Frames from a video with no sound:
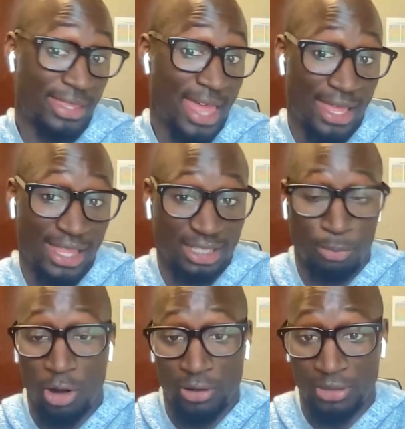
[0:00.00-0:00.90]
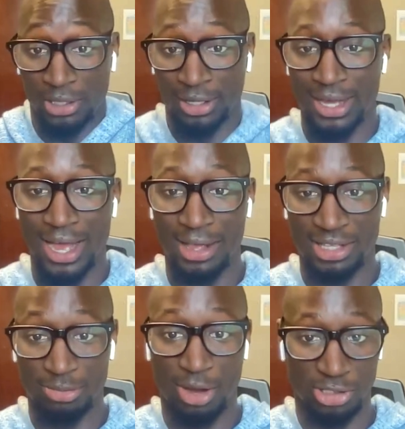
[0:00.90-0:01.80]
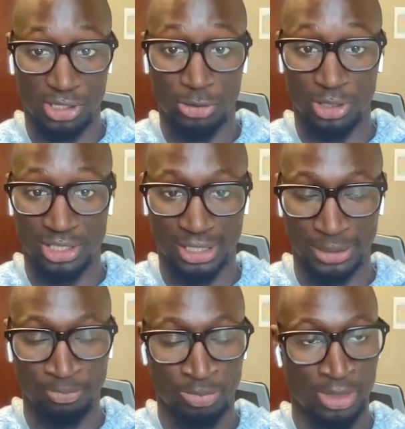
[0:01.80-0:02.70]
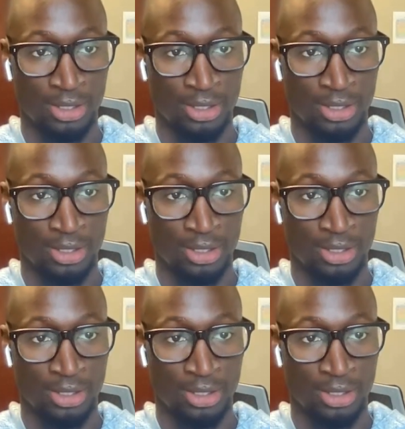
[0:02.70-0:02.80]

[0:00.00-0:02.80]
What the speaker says: that's a part of me is my resiliency,